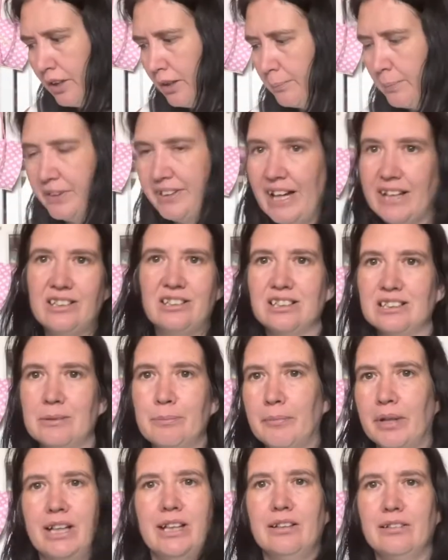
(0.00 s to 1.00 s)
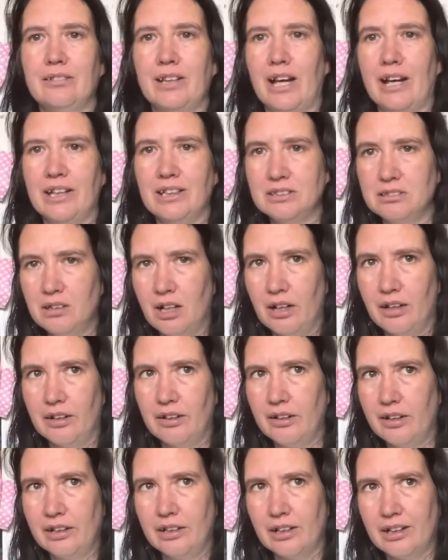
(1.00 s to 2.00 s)
But that doesn't mean that he's not
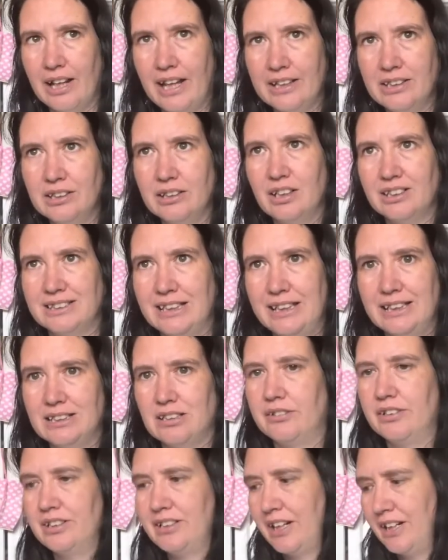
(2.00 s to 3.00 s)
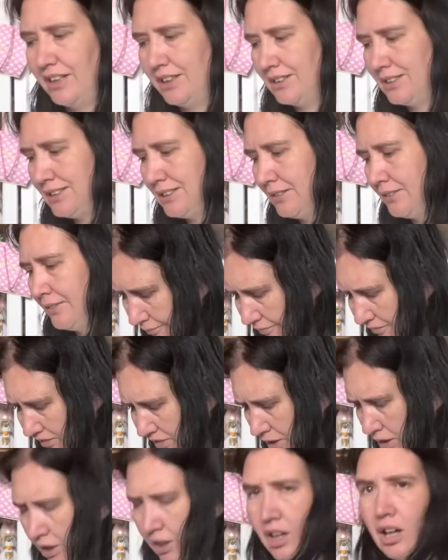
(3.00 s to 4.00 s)
in the collection because he is on the tights.
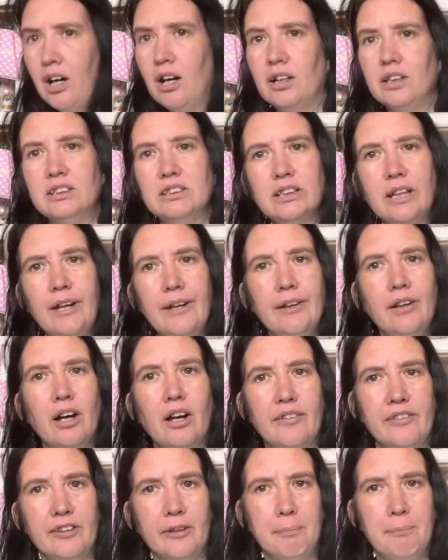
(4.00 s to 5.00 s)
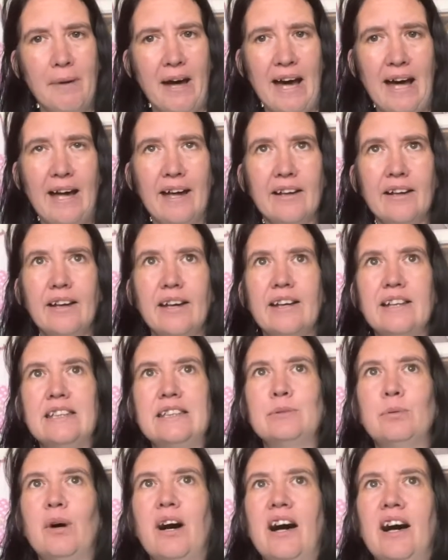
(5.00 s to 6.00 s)
Also on the bag as
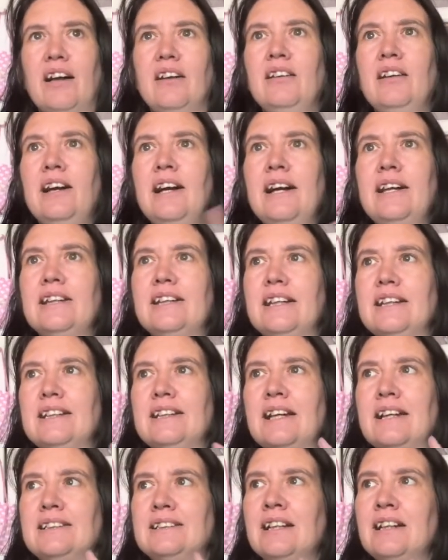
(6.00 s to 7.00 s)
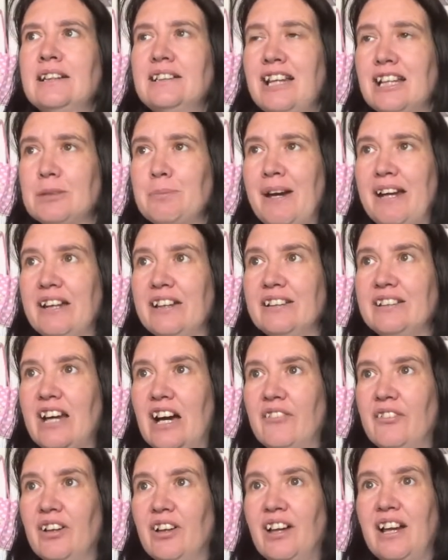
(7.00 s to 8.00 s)
well, there is Tasmanian
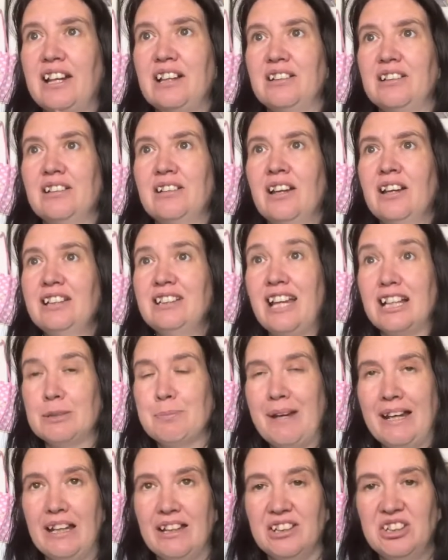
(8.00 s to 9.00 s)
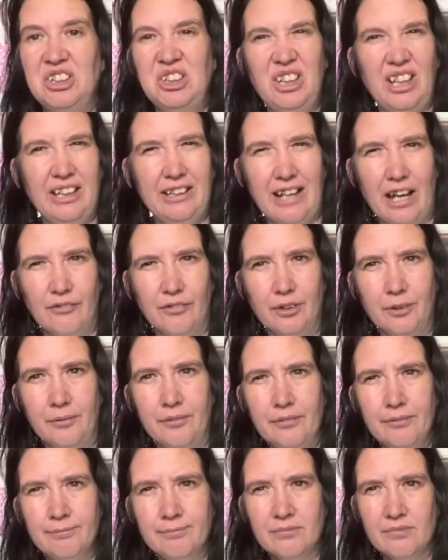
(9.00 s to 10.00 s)
Devil and Tasmanian She Devil,
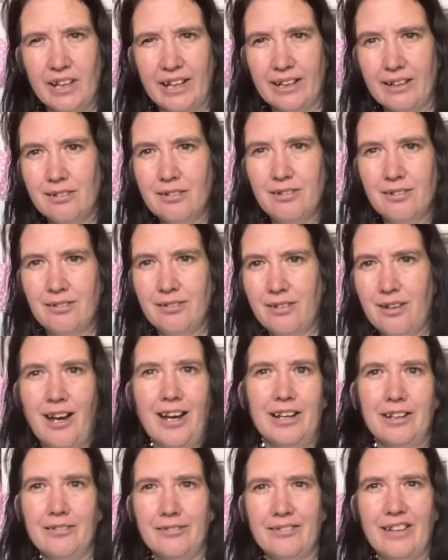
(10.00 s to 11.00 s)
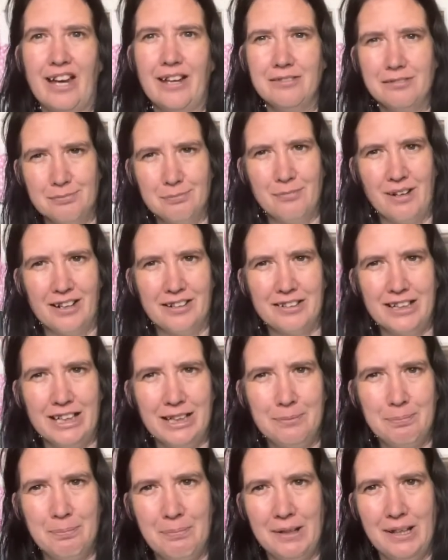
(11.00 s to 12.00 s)
like kind of getting
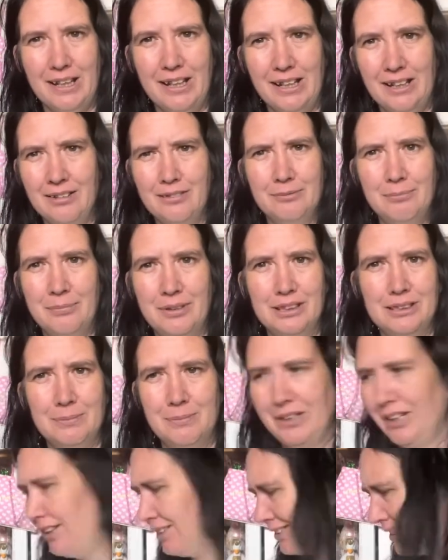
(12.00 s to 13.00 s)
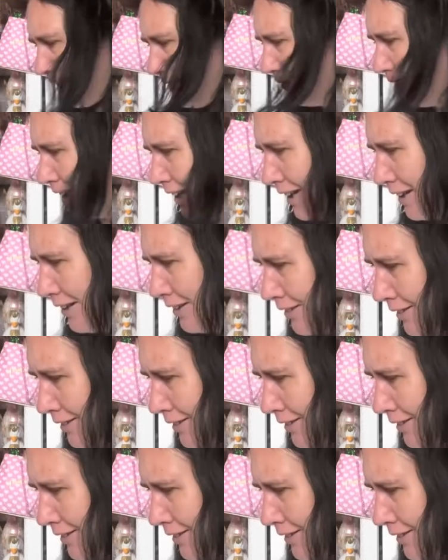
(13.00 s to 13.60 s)
married by Bugs Bunny. Is that right?